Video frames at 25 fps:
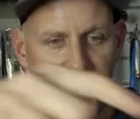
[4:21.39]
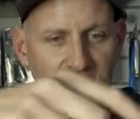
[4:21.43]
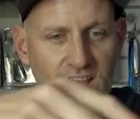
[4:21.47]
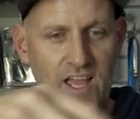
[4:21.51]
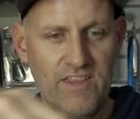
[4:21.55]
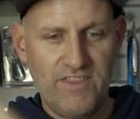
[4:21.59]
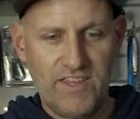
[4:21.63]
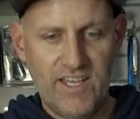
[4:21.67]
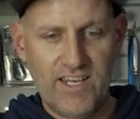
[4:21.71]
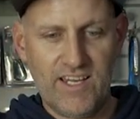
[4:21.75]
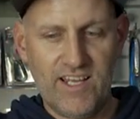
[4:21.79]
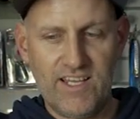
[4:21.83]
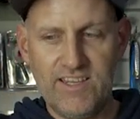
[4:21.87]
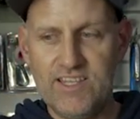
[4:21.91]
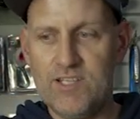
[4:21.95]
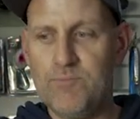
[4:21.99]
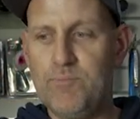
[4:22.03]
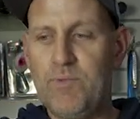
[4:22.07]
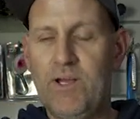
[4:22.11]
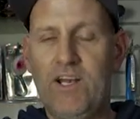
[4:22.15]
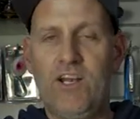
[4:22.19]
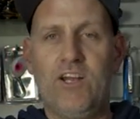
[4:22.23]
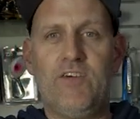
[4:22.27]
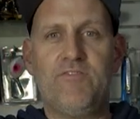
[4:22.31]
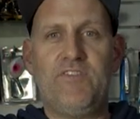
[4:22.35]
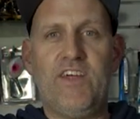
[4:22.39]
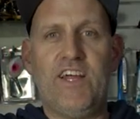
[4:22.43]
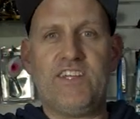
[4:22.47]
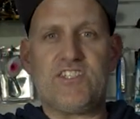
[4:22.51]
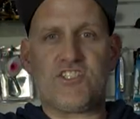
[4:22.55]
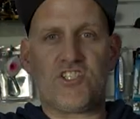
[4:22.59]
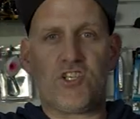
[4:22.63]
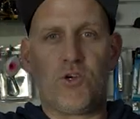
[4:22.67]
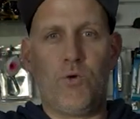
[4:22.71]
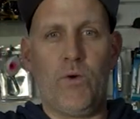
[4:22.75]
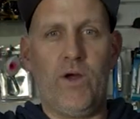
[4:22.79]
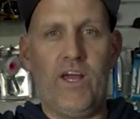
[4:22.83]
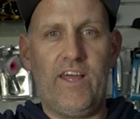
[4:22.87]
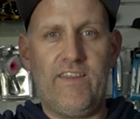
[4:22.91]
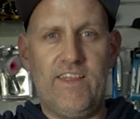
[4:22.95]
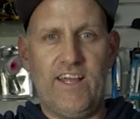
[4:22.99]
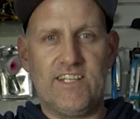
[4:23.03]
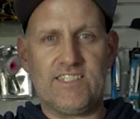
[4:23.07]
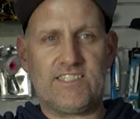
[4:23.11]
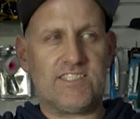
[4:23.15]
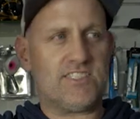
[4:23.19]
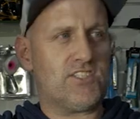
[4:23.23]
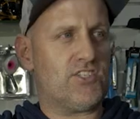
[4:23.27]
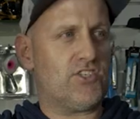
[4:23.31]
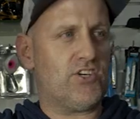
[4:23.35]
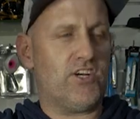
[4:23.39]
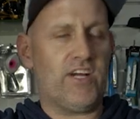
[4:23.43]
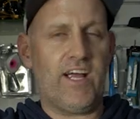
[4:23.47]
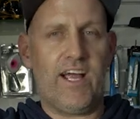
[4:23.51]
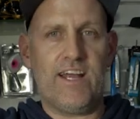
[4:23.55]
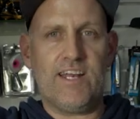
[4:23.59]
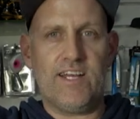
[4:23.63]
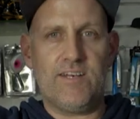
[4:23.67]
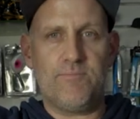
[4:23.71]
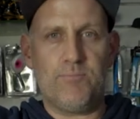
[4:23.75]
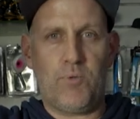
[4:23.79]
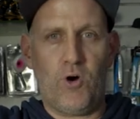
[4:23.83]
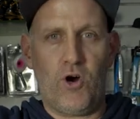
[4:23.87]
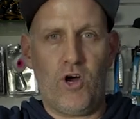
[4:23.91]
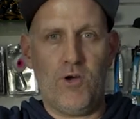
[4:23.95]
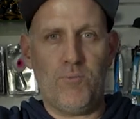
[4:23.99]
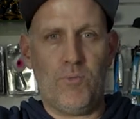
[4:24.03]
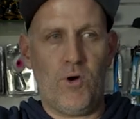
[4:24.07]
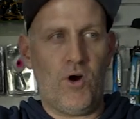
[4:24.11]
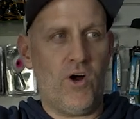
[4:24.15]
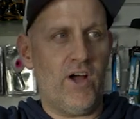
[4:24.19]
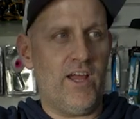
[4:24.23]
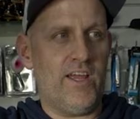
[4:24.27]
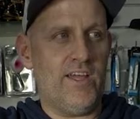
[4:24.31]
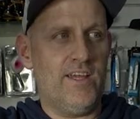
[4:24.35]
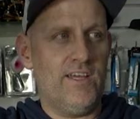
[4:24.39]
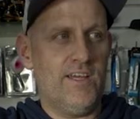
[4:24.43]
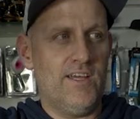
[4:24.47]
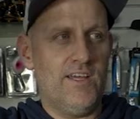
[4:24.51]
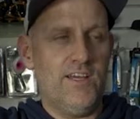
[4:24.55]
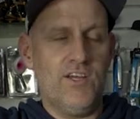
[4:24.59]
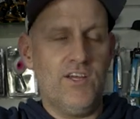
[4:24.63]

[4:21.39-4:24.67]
and then in the middle of that square that's created by my